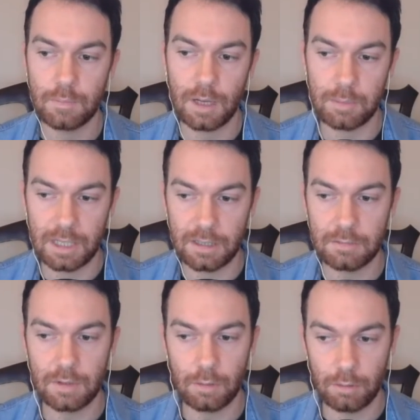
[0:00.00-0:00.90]
I
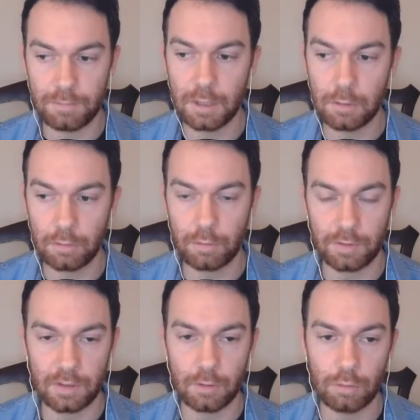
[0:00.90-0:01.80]
mean, there are a few
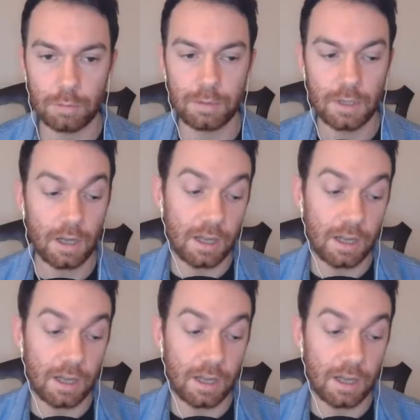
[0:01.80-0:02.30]
countries in Europe.